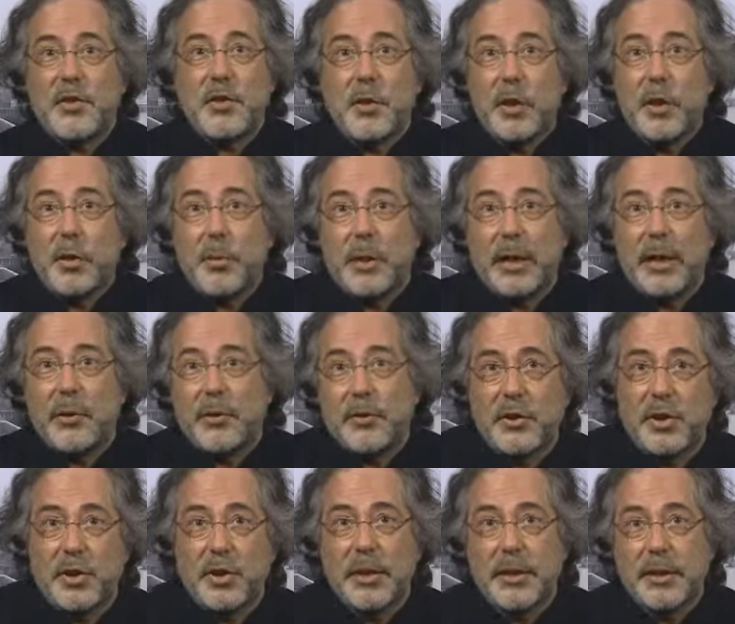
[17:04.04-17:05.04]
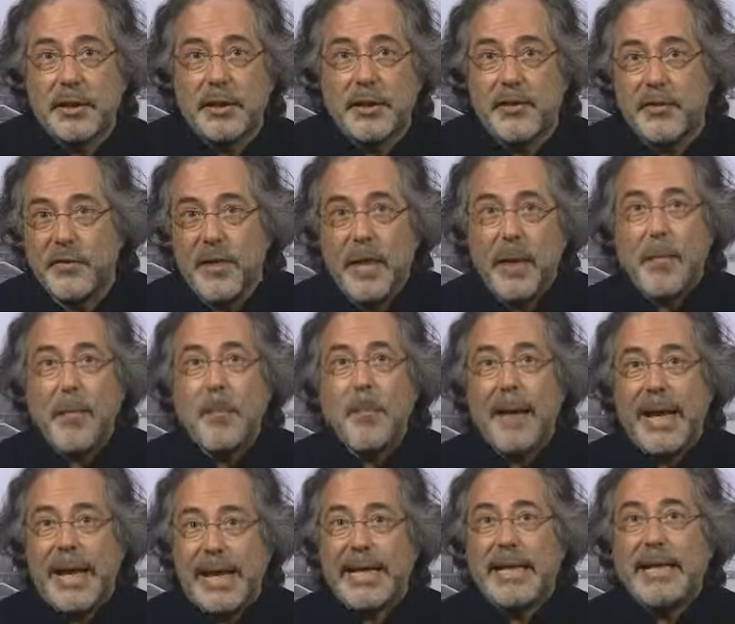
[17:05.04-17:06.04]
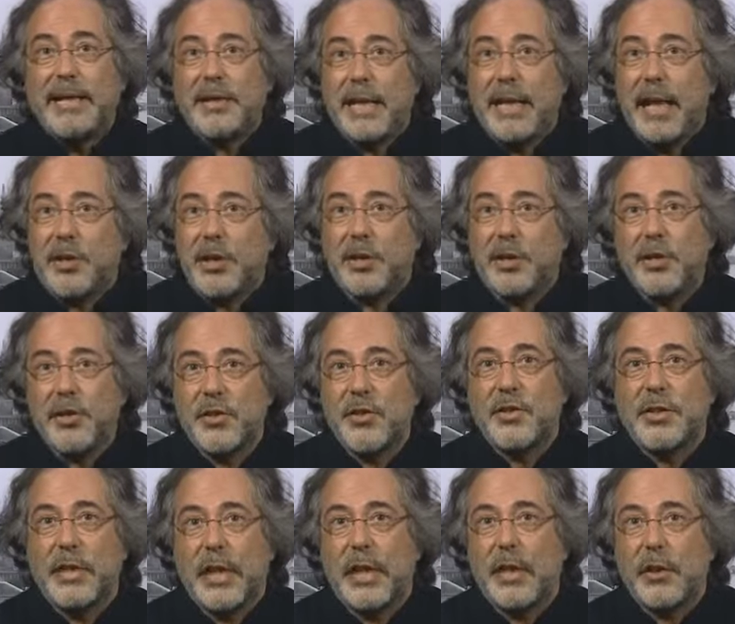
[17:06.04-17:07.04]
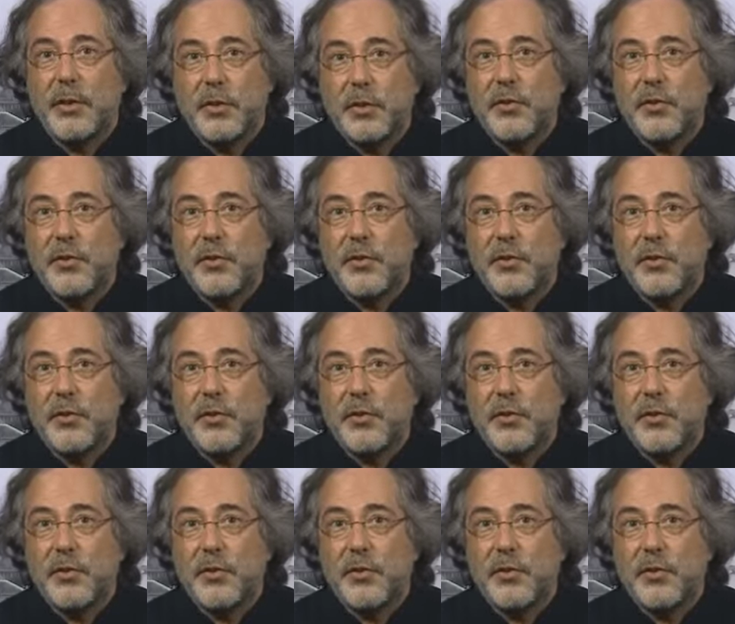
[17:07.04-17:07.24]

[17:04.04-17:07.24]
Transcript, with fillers: no alternative" Maggie Thatcher style